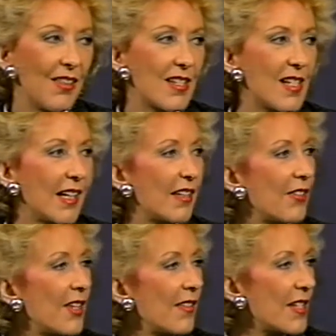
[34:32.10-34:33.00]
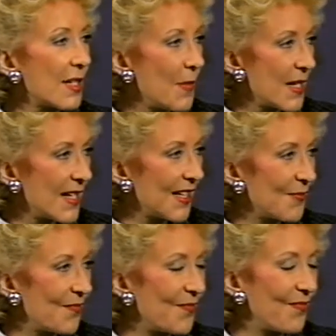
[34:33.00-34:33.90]
The second thing that's
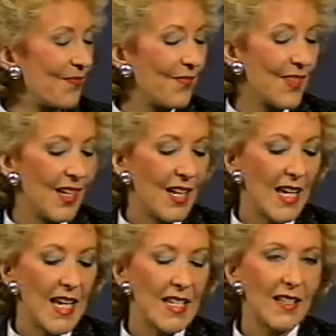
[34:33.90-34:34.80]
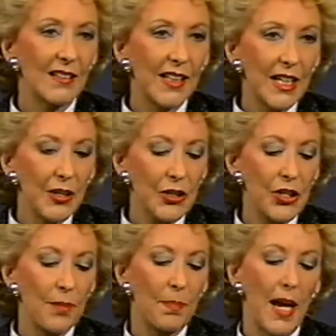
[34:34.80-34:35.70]
missing is the
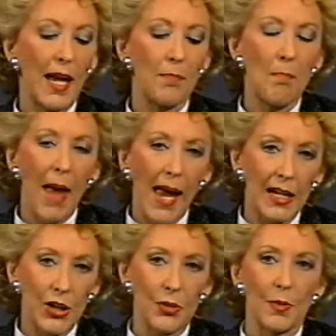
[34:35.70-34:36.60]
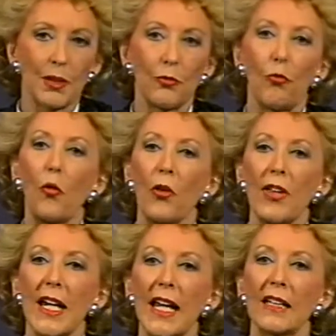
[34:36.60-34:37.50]
leadership and management for
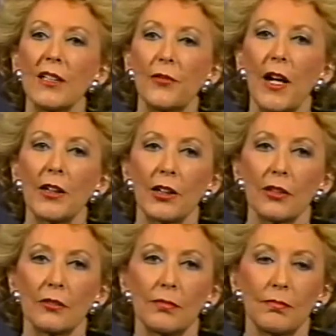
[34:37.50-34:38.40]
the end of hunger.